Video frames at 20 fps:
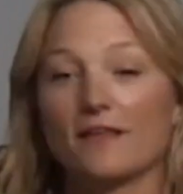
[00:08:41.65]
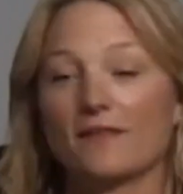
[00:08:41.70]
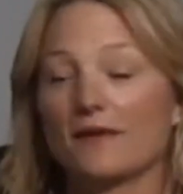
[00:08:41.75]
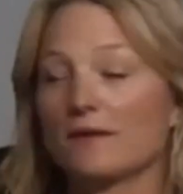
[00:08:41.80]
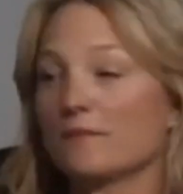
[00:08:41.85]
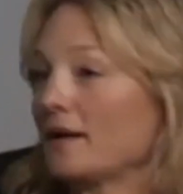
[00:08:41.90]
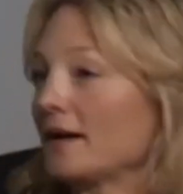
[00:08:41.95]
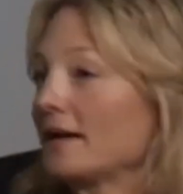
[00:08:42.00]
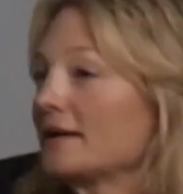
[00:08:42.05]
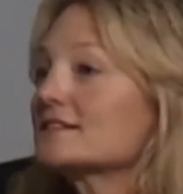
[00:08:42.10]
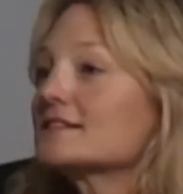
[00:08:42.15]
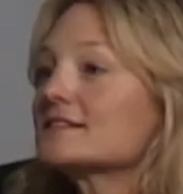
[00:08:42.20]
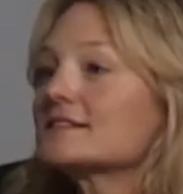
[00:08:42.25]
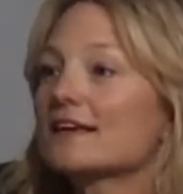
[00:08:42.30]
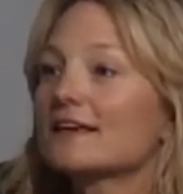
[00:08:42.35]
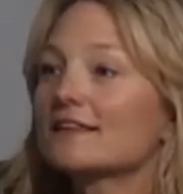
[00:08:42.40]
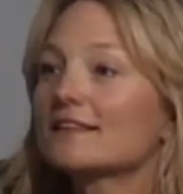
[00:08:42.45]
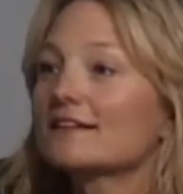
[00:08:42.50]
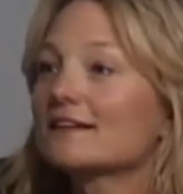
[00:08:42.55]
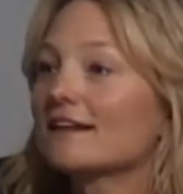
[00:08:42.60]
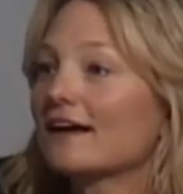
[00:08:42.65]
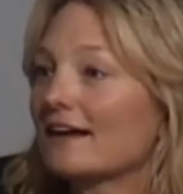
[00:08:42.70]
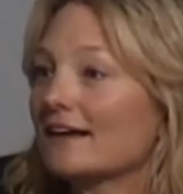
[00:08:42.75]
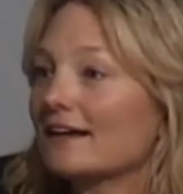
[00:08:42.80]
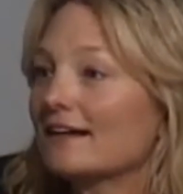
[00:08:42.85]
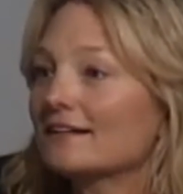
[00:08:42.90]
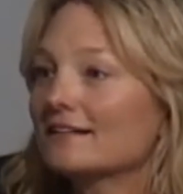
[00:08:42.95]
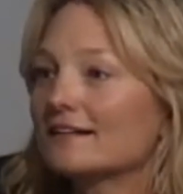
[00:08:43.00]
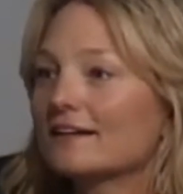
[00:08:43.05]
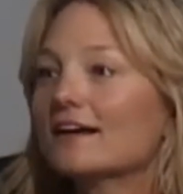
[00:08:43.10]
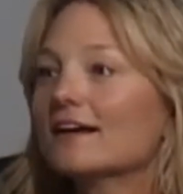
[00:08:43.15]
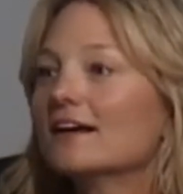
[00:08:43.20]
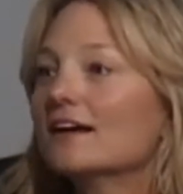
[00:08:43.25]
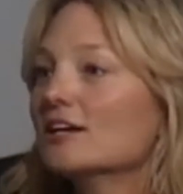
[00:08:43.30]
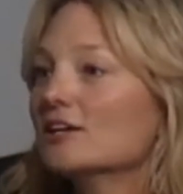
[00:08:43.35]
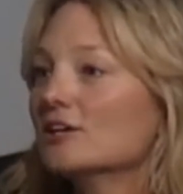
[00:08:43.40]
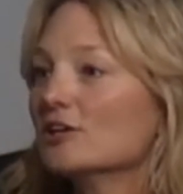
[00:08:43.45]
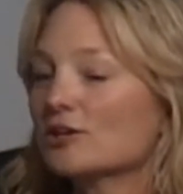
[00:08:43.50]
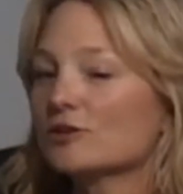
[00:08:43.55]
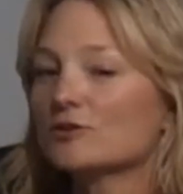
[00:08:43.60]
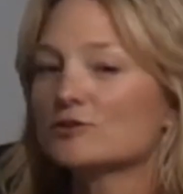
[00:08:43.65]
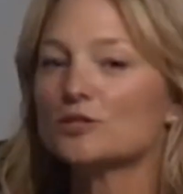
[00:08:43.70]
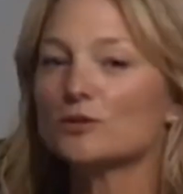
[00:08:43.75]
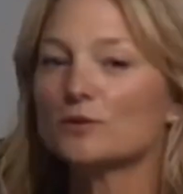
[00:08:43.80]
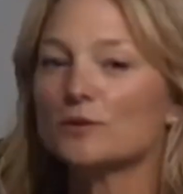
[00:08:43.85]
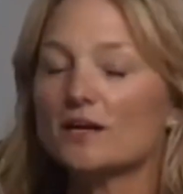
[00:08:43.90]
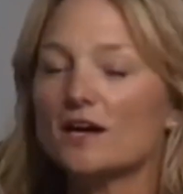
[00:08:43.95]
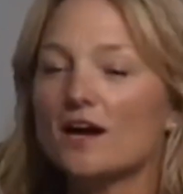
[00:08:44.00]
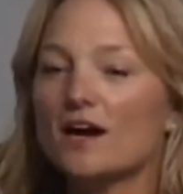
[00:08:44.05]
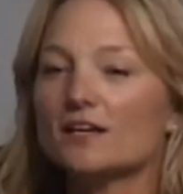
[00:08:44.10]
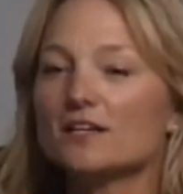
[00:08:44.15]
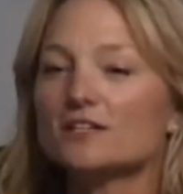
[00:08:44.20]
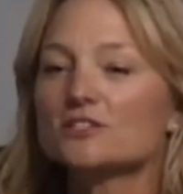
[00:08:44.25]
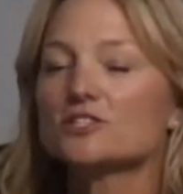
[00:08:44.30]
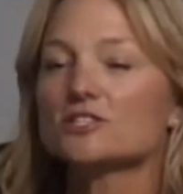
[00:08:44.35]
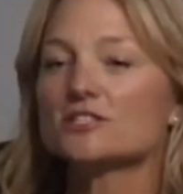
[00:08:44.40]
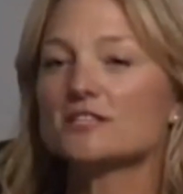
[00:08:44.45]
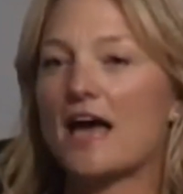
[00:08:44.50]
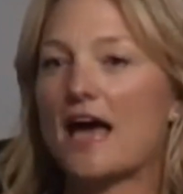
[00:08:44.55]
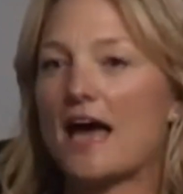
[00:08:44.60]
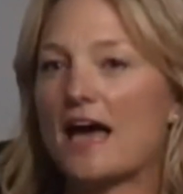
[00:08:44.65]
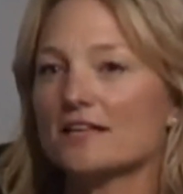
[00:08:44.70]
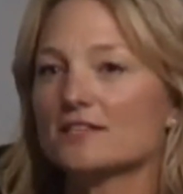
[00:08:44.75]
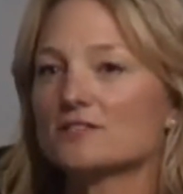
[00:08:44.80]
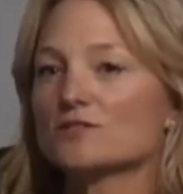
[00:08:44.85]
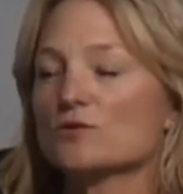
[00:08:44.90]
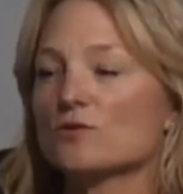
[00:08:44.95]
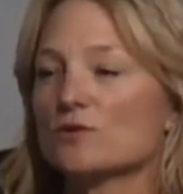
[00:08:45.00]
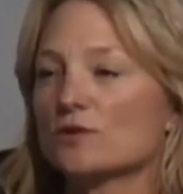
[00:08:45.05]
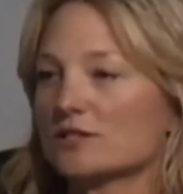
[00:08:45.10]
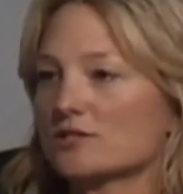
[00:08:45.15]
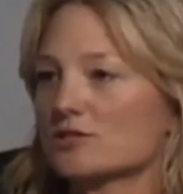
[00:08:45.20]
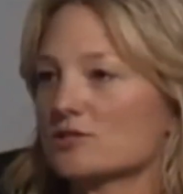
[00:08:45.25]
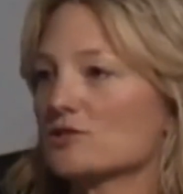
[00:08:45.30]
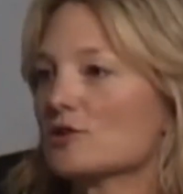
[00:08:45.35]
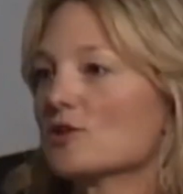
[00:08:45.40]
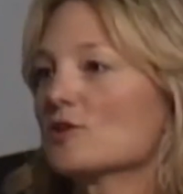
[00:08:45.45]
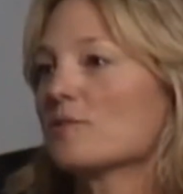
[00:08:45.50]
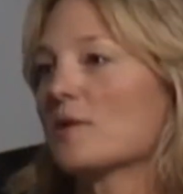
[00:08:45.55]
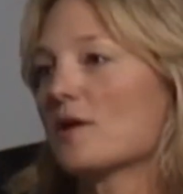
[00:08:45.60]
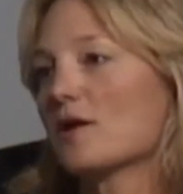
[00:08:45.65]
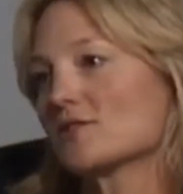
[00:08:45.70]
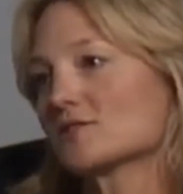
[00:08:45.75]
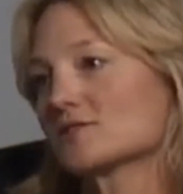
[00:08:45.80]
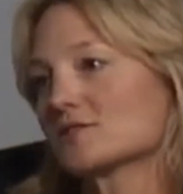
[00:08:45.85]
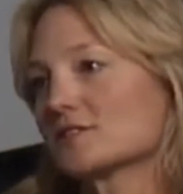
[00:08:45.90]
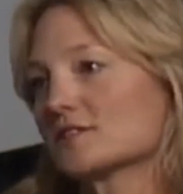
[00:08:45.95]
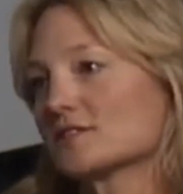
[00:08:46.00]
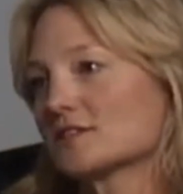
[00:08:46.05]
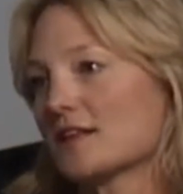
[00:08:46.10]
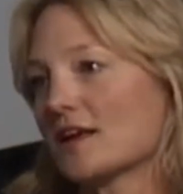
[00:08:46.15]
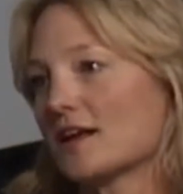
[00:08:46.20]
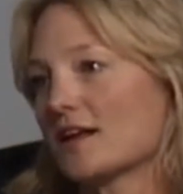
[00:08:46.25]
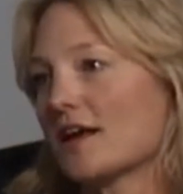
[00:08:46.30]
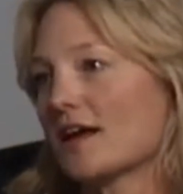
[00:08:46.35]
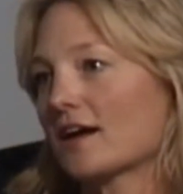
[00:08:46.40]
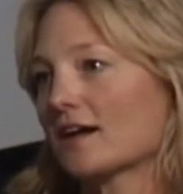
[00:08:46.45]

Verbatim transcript: They might stay the night, you know, so it kind of just adds on, it snowballs into that